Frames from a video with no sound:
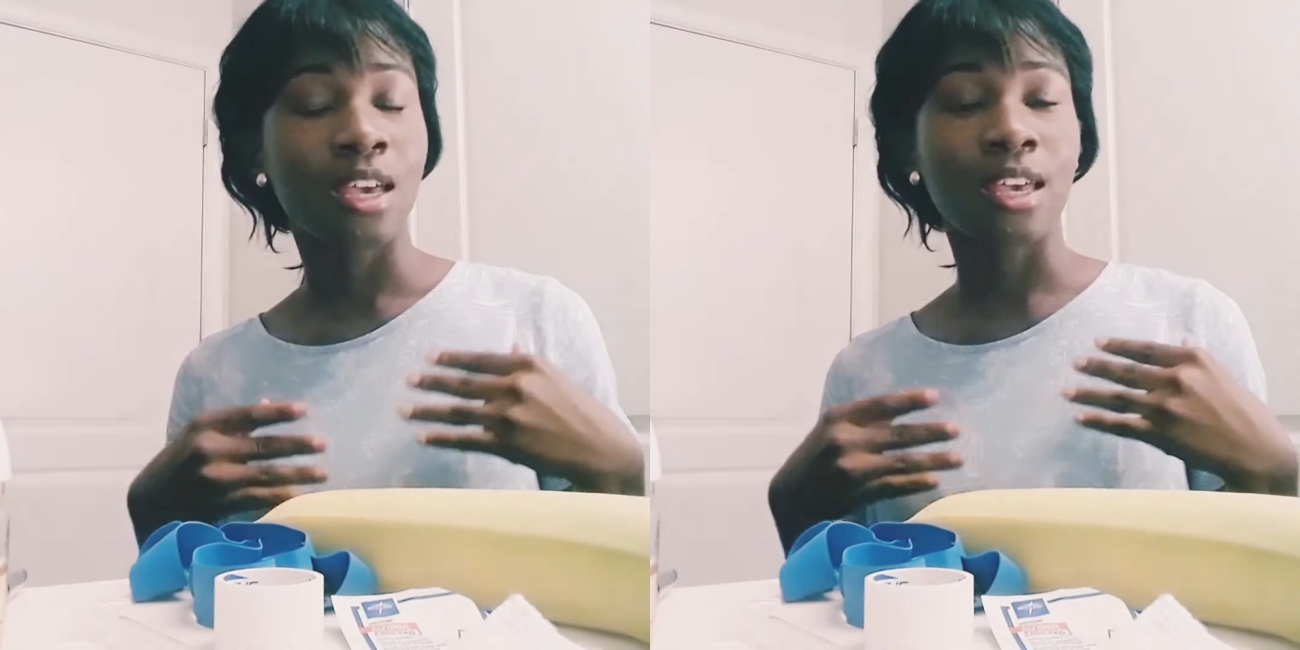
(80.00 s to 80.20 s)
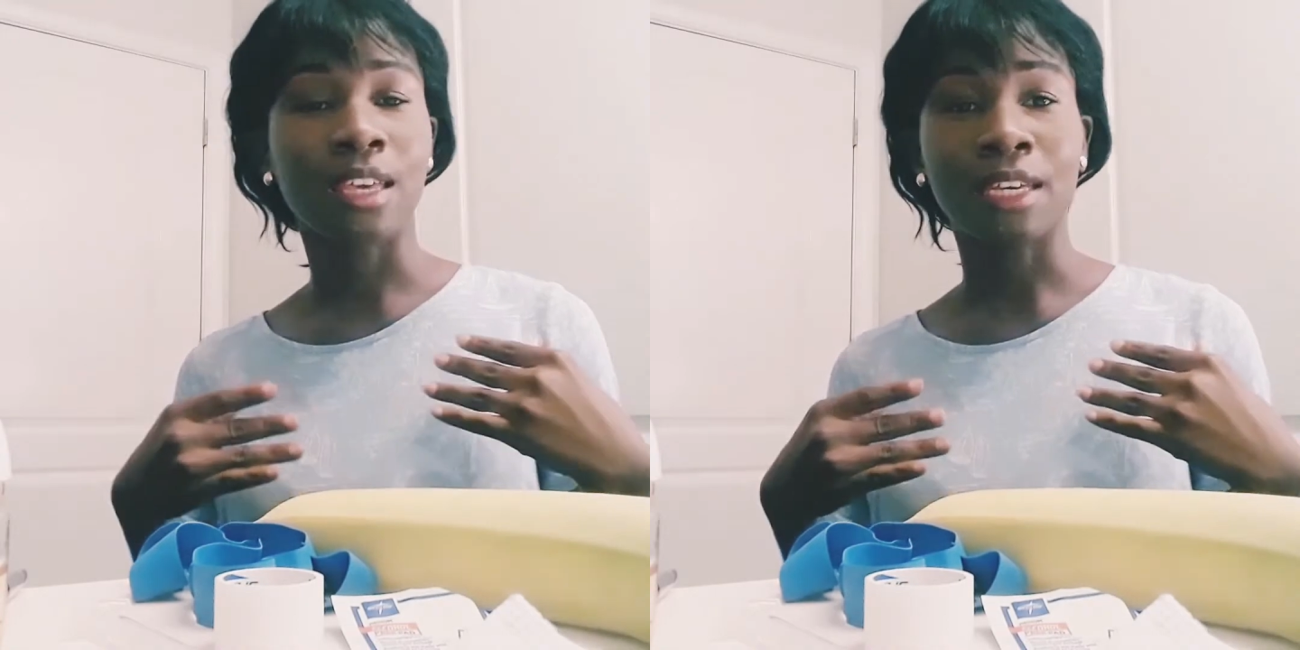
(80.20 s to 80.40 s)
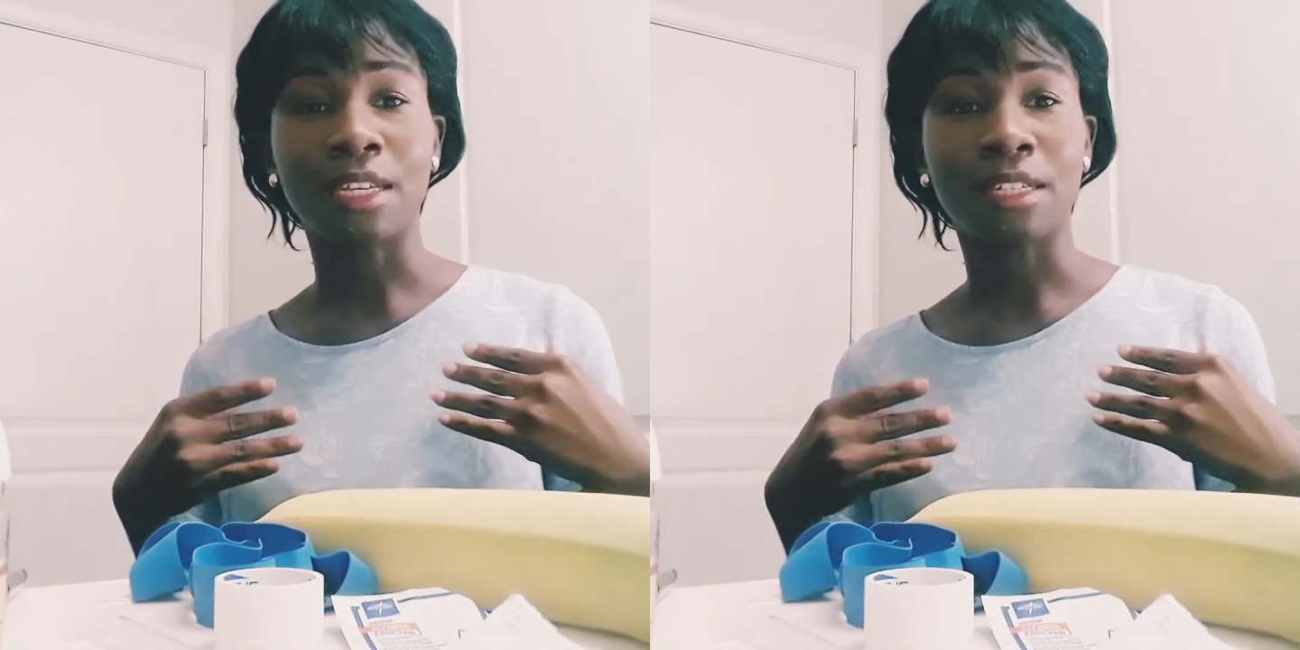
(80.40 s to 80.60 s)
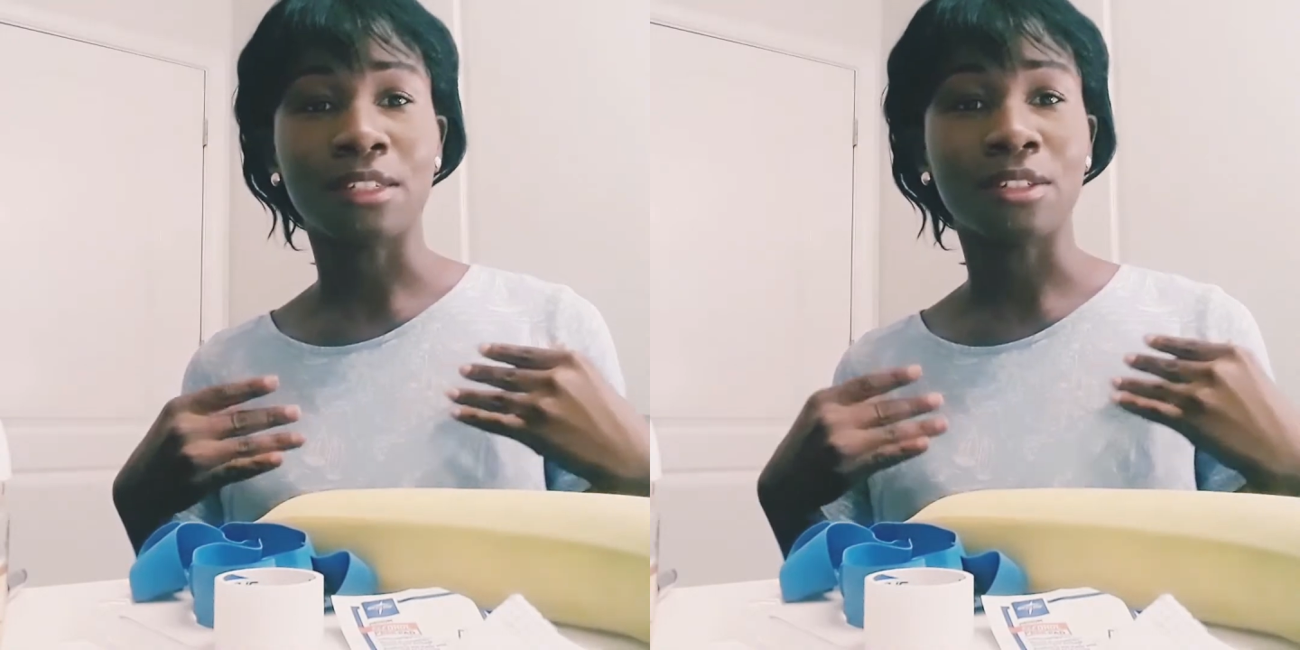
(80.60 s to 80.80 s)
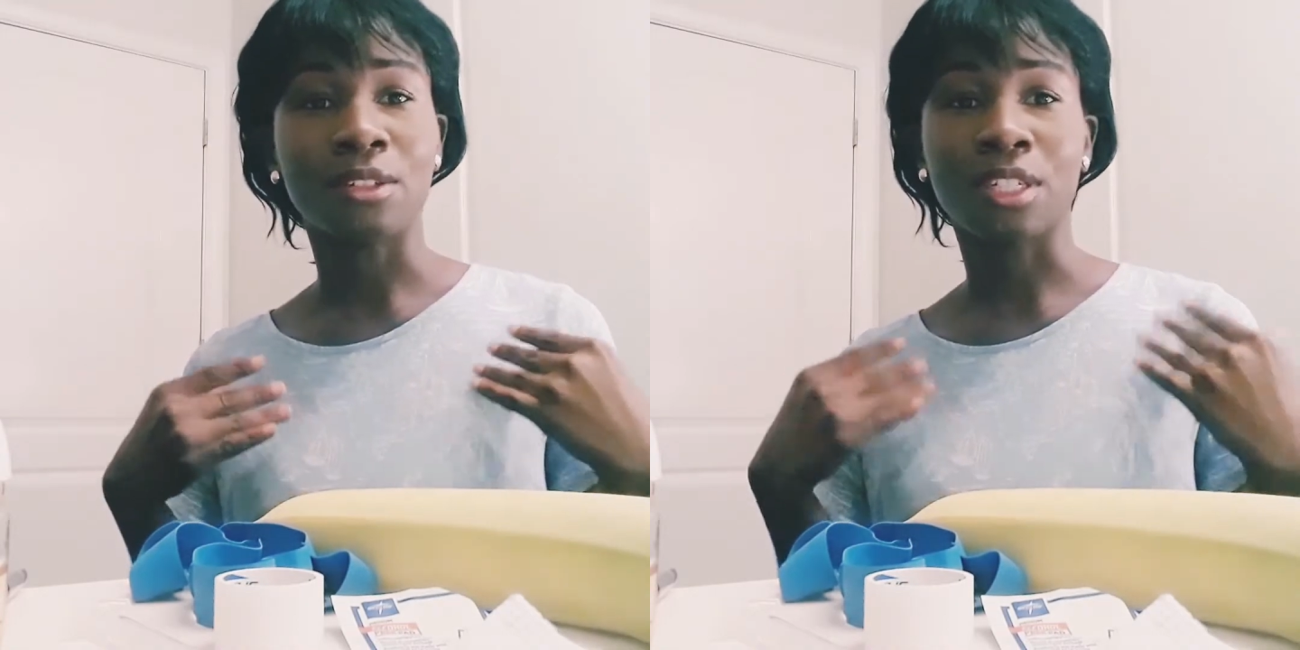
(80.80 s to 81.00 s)

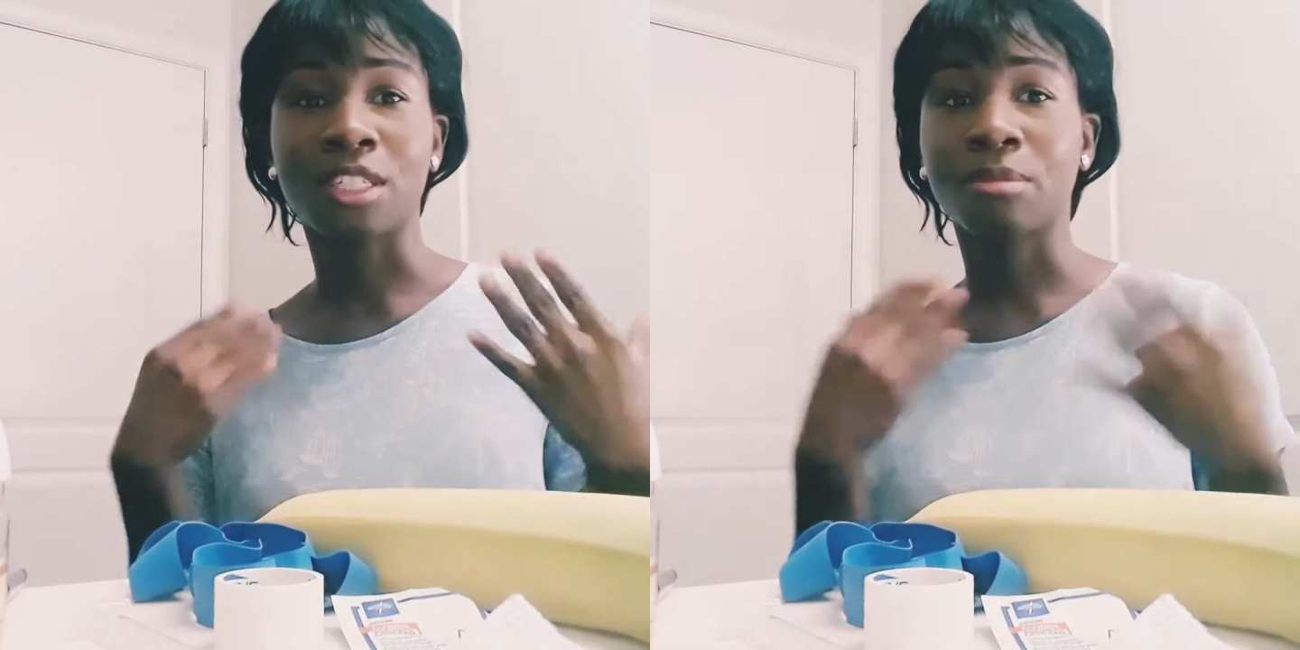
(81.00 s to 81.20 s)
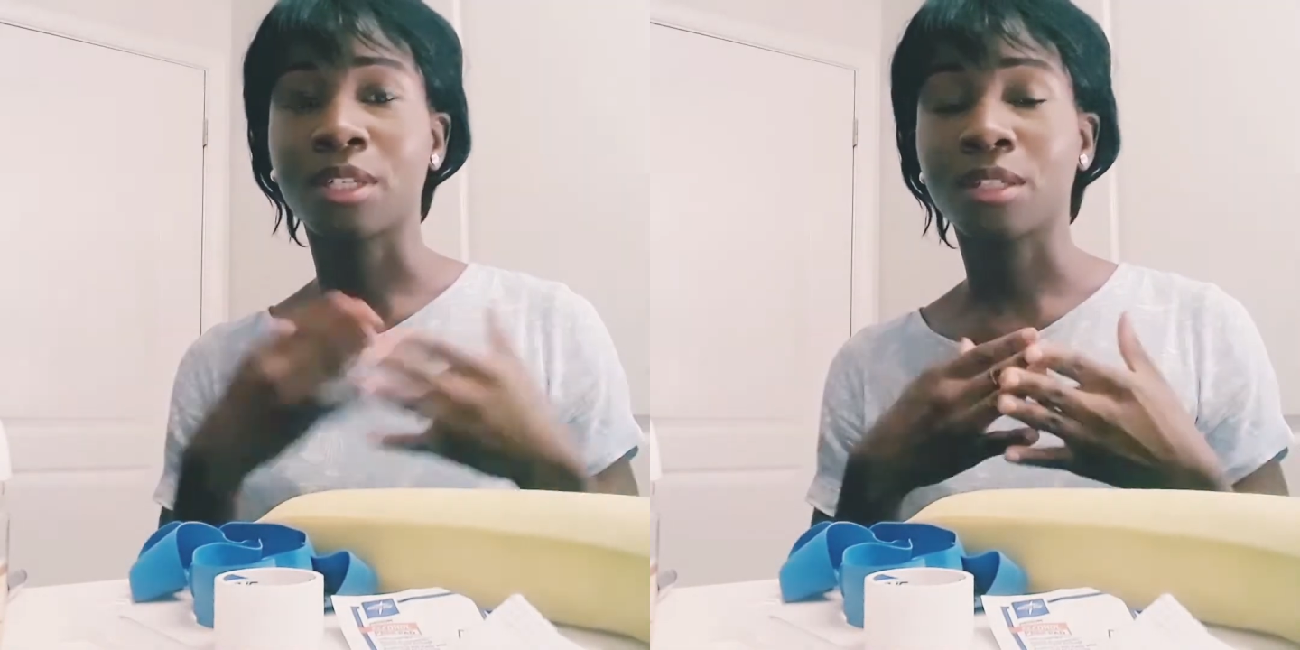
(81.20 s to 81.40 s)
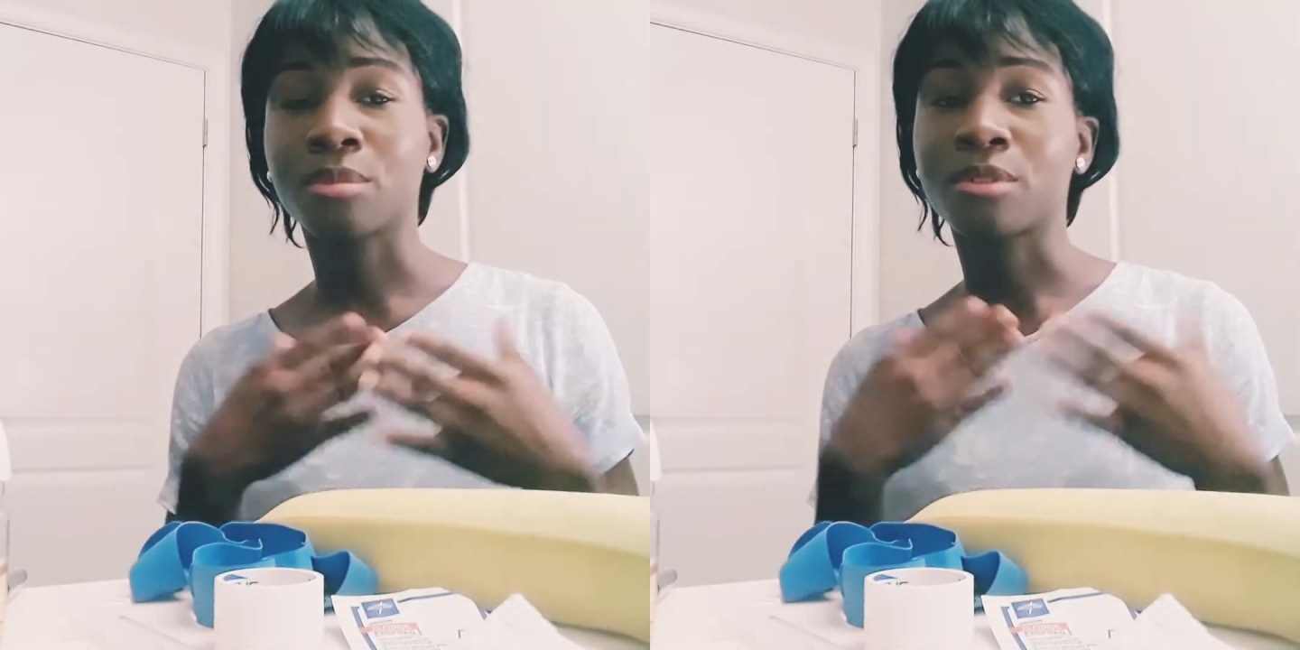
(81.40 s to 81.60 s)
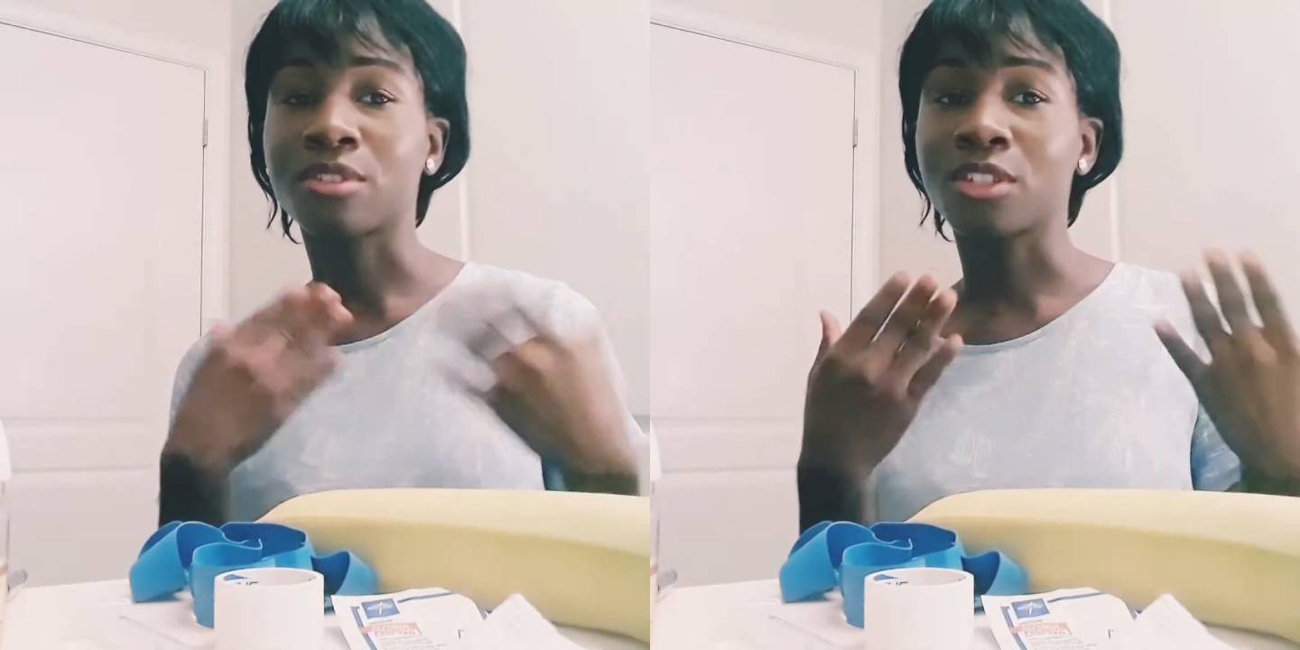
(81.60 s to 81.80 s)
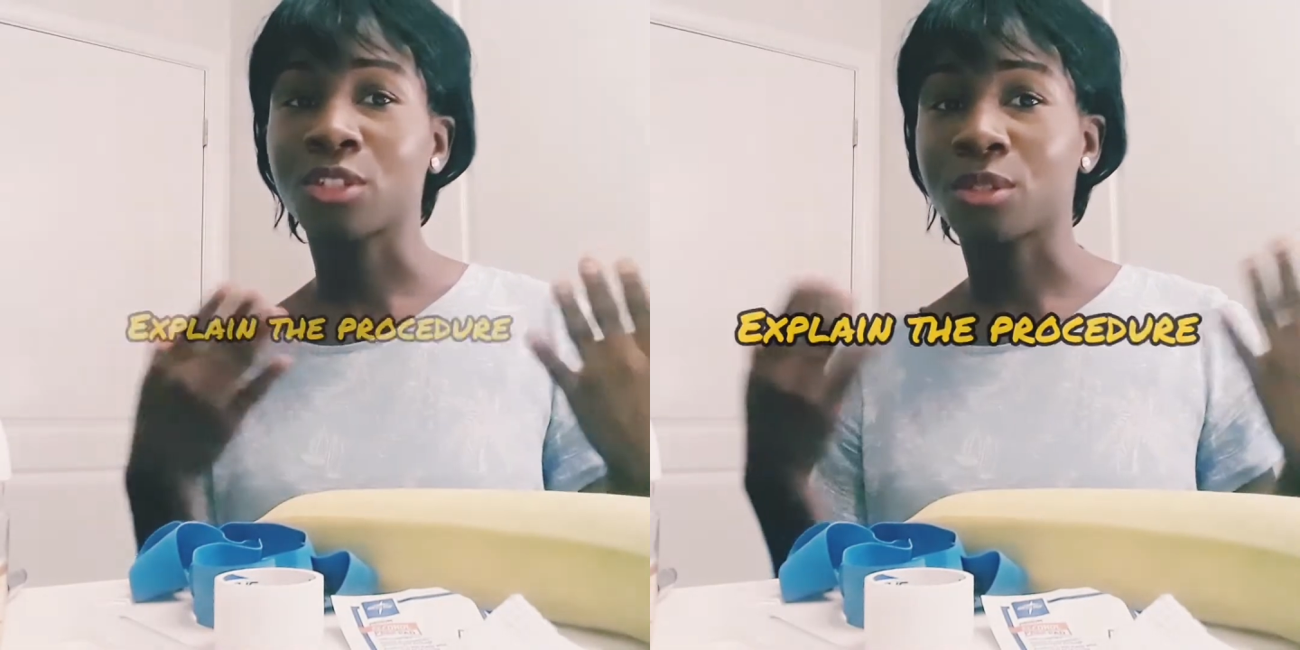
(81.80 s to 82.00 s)
and explain the
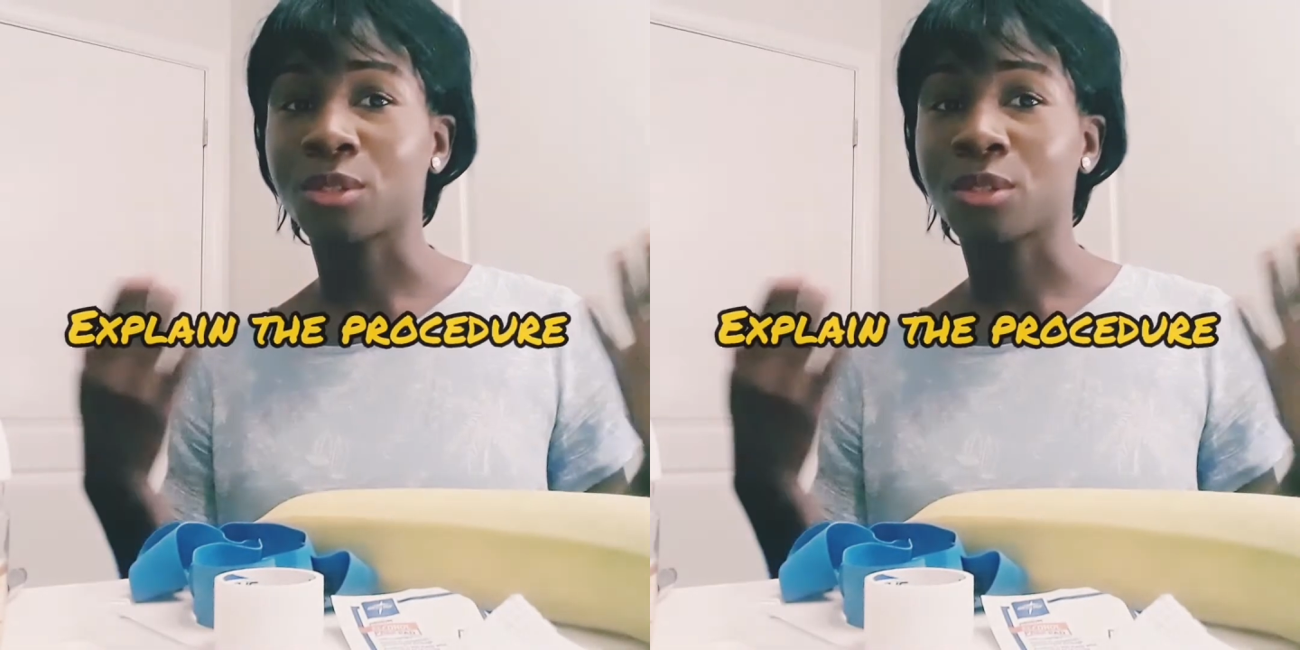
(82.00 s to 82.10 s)
procedure